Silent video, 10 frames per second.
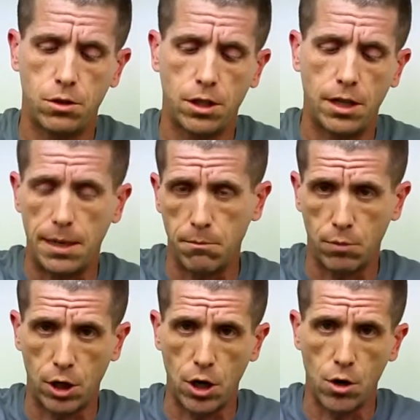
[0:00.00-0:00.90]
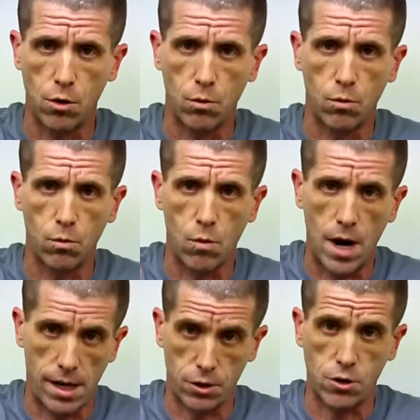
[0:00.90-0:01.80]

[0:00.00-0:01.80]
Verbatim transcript: the embryo while it's